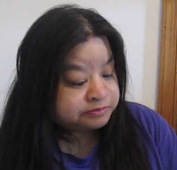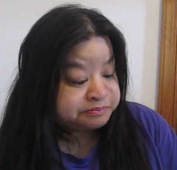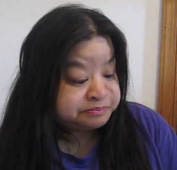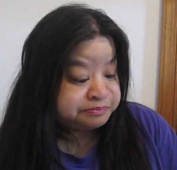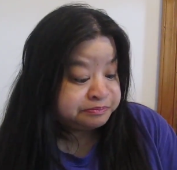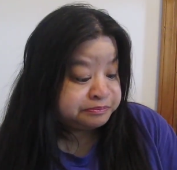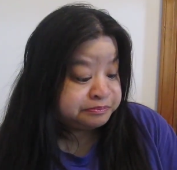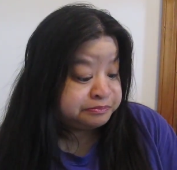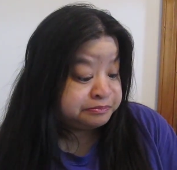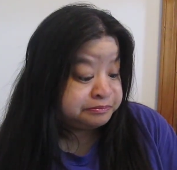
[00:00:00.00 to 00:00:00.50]

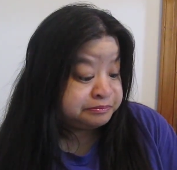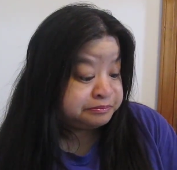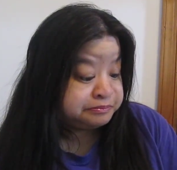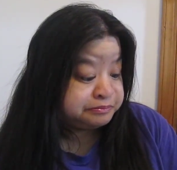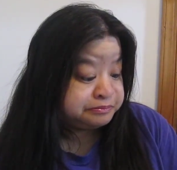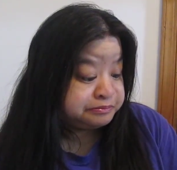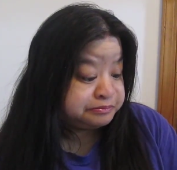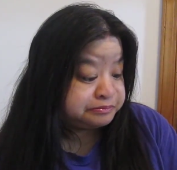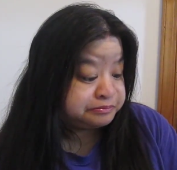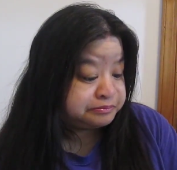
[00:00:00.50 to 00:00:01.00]

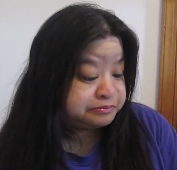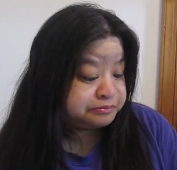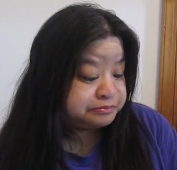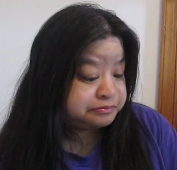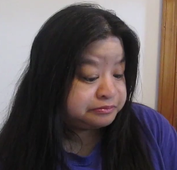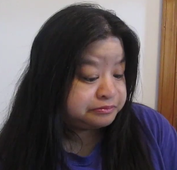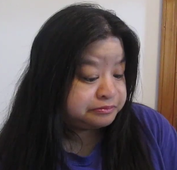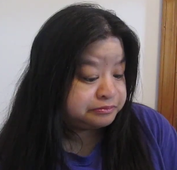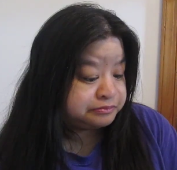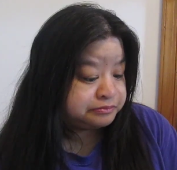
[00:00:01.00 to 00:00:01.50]

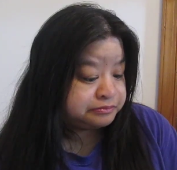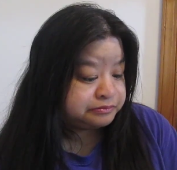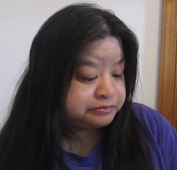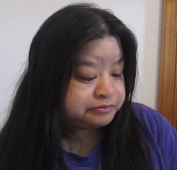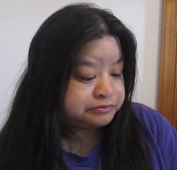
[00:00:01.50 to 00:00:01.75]
Nothing is said.